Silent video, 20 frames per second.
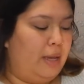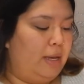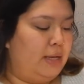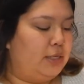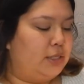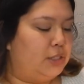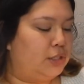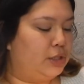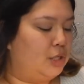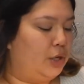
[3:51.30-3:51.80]

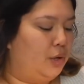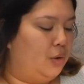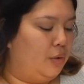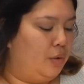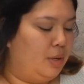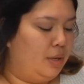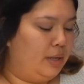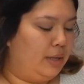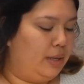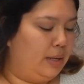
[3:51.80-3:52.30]

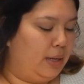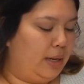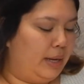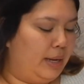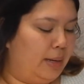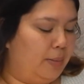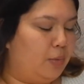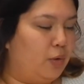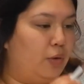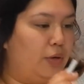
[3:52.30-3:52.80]
So I
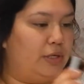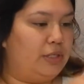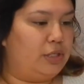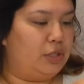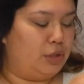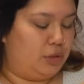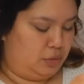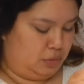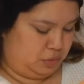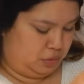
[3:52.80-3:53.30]
am going
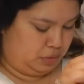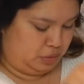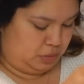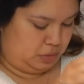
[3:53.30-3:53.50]
to